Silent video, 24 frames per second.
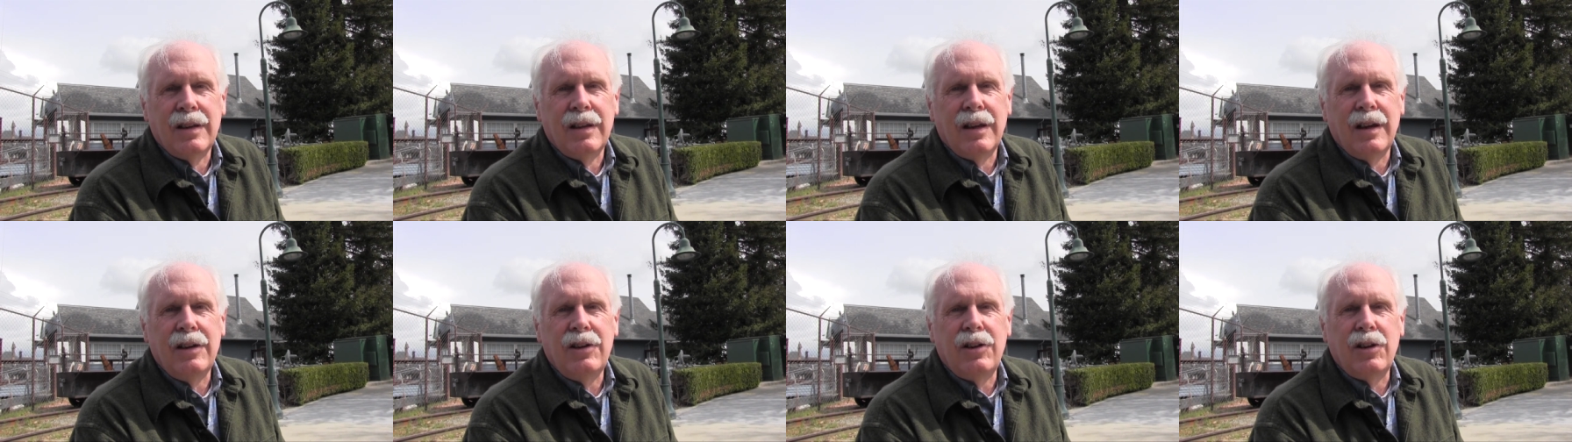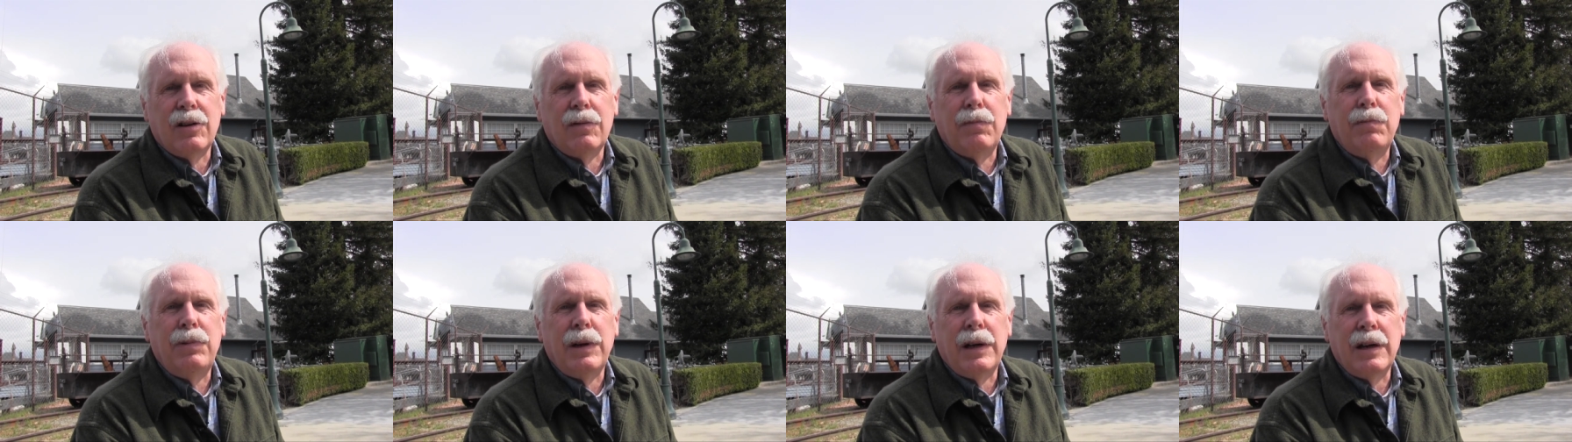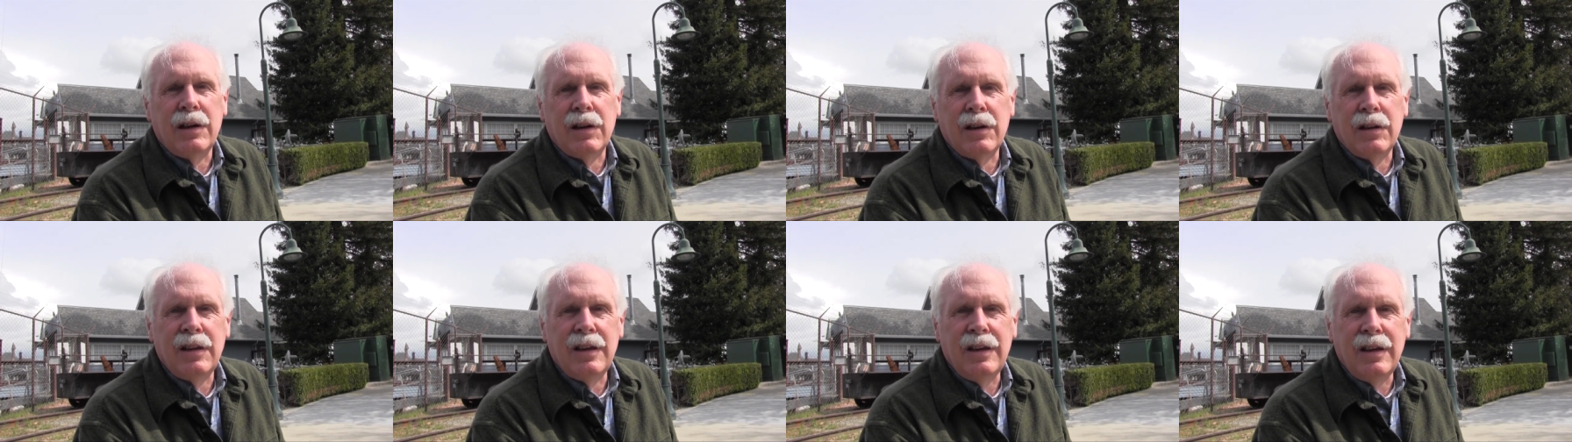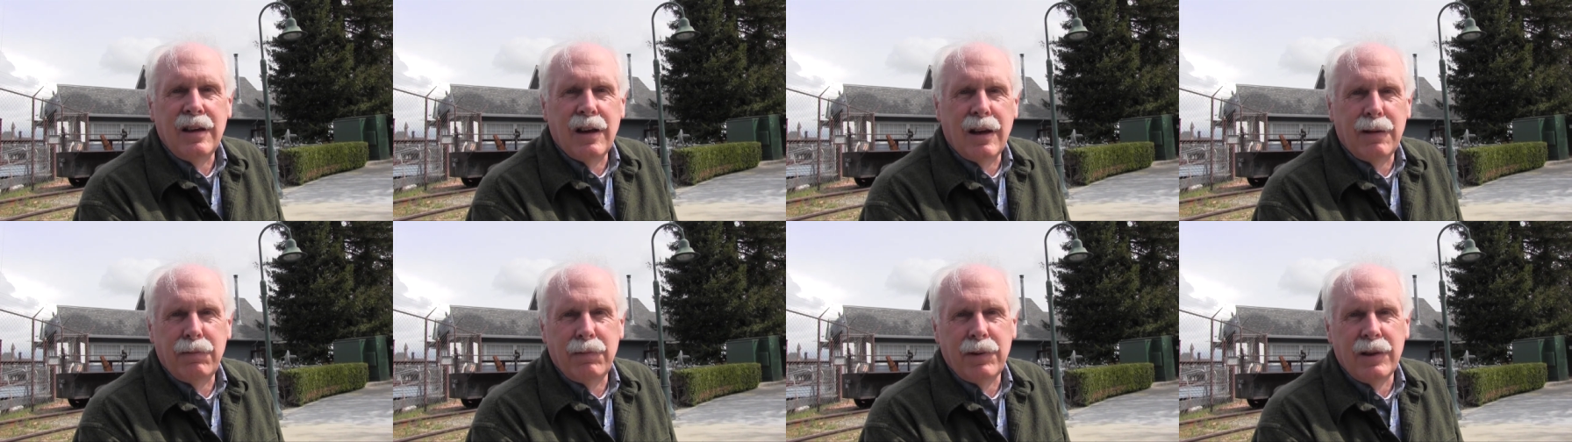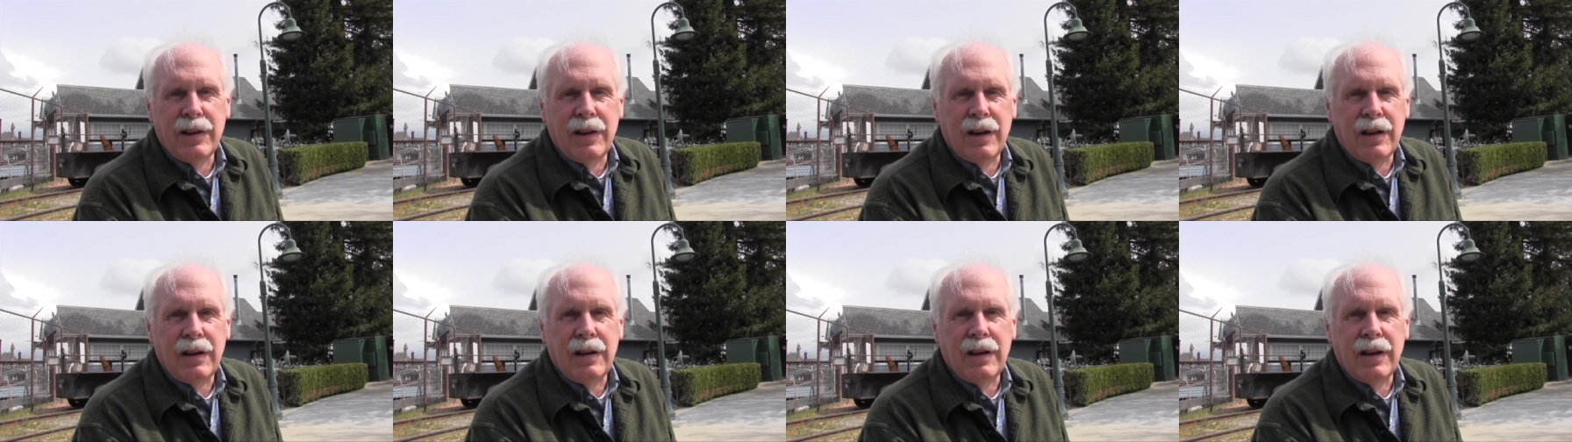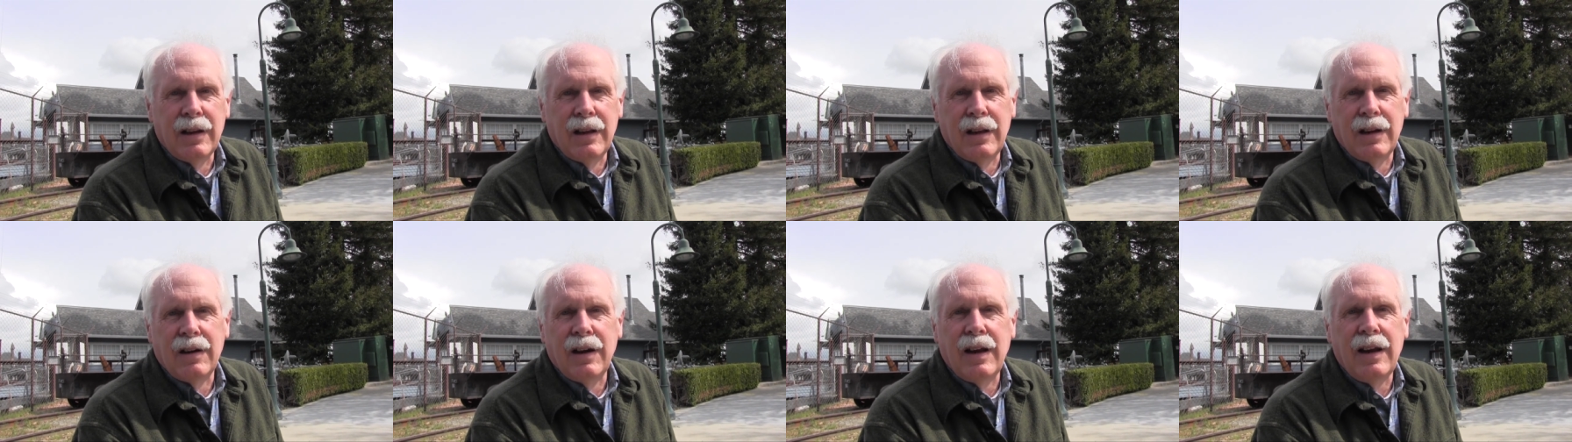They shall bear thee up in
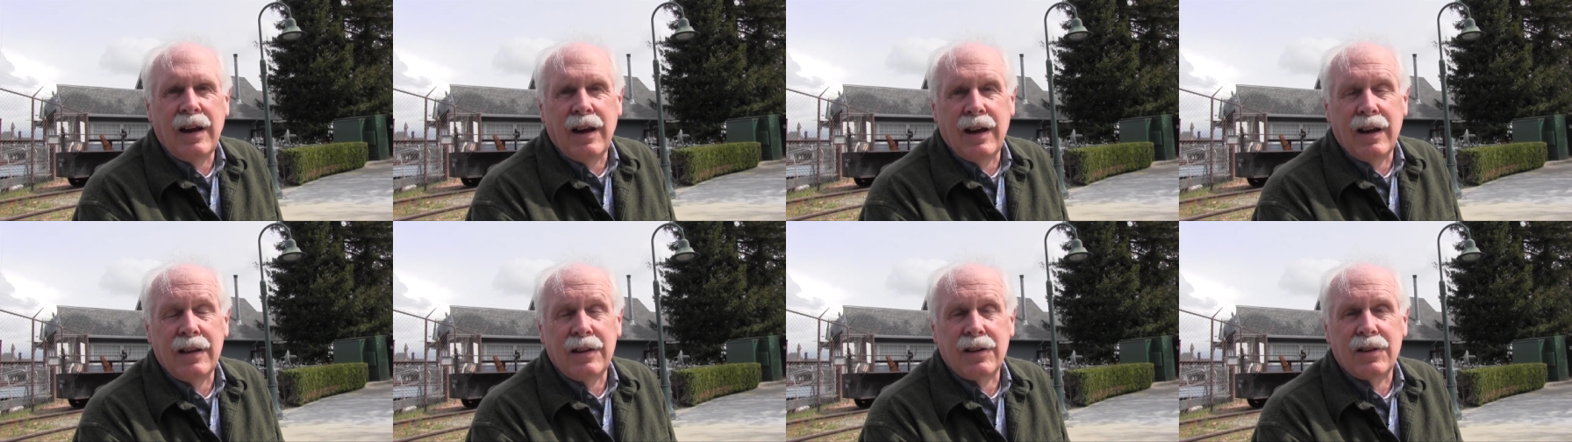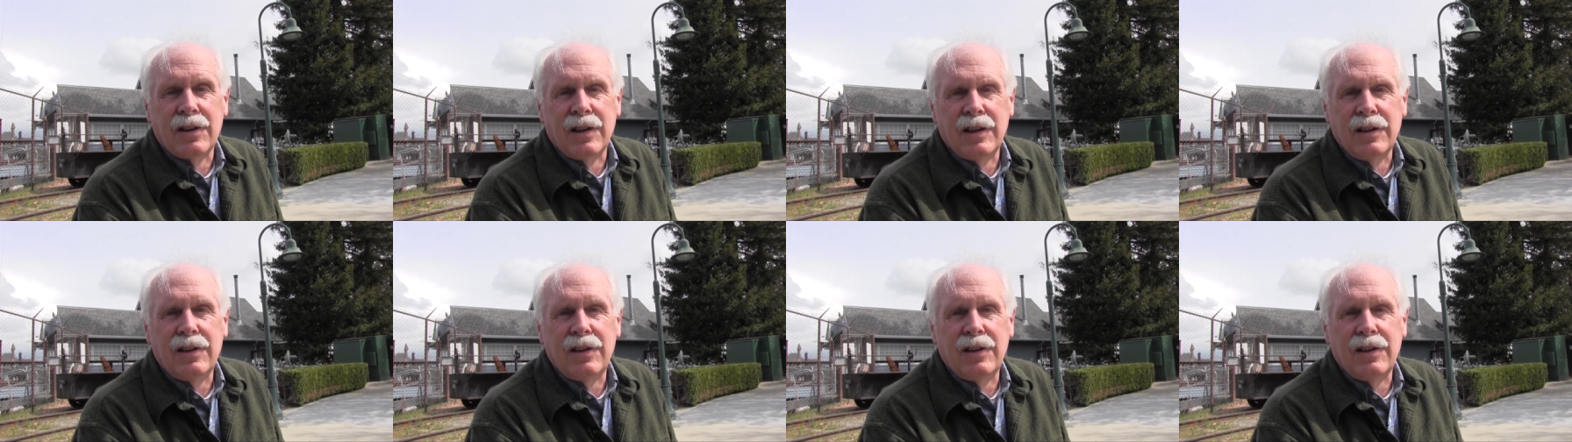their, hands,